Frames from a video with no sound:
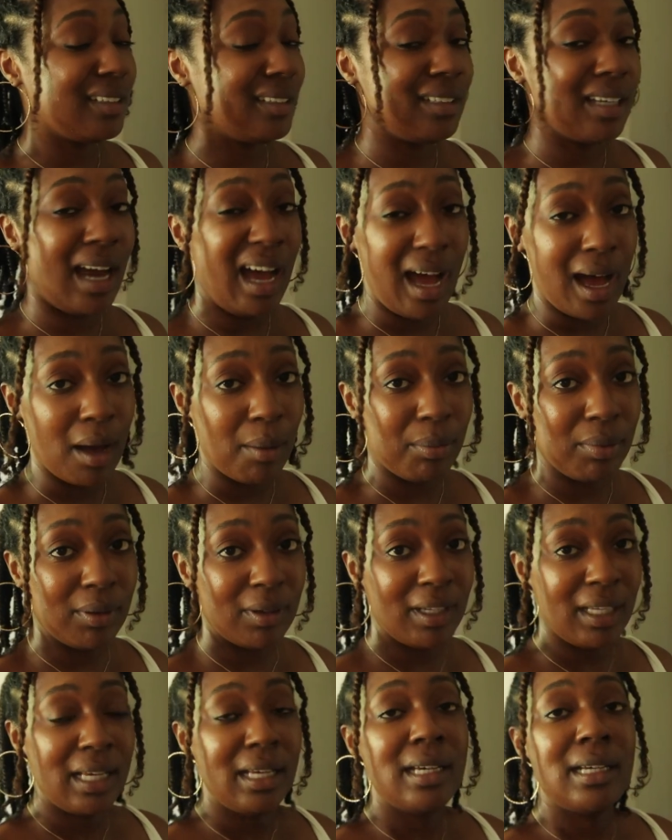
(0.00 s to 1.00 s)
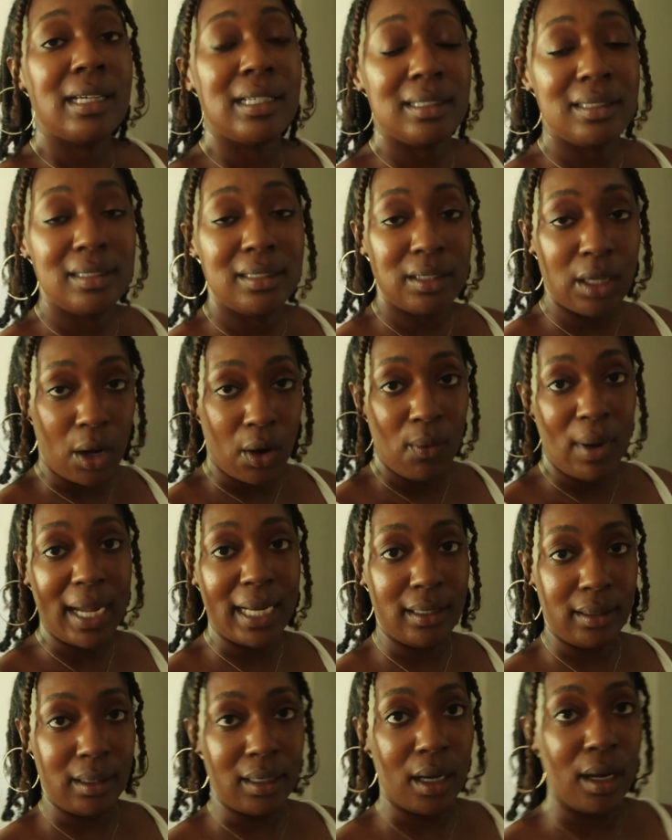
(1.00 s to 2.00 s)
a top? And so I
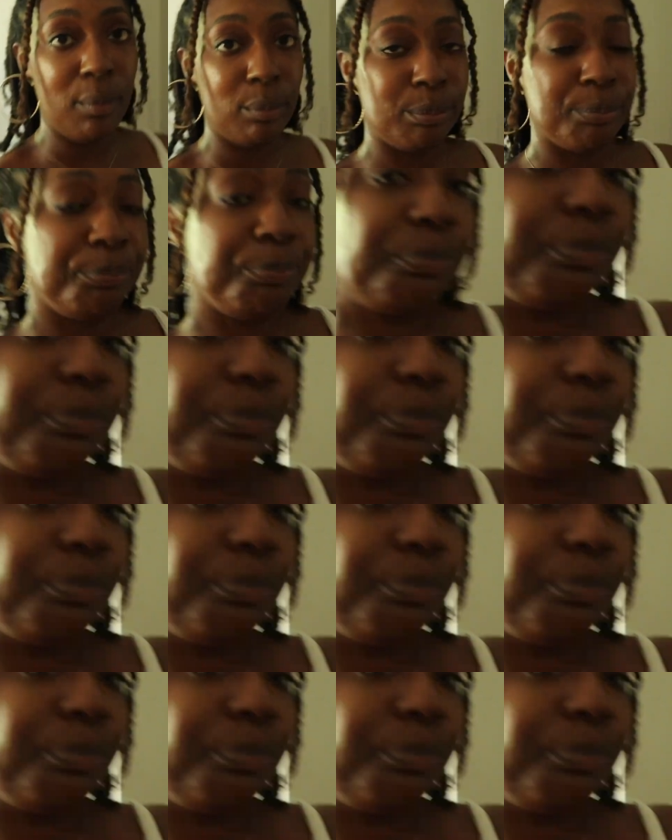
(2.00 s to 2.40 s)
ended up